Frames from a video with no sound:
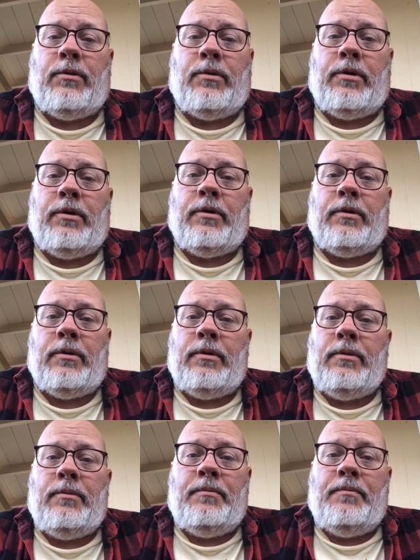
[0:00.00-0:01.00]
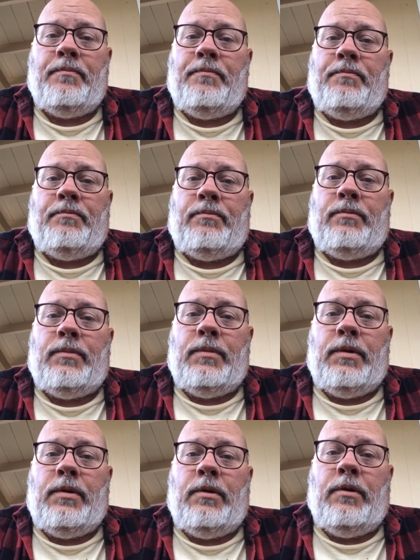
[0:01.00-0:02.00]
or
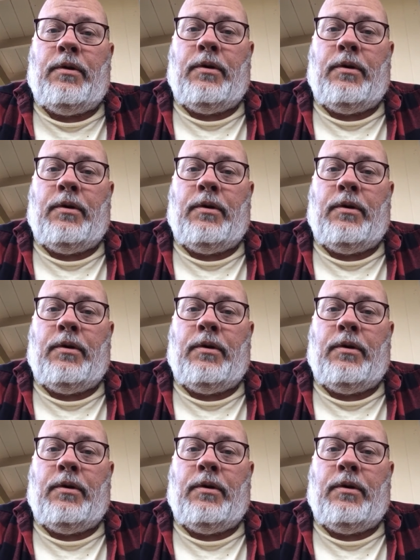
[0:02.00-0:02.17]
you're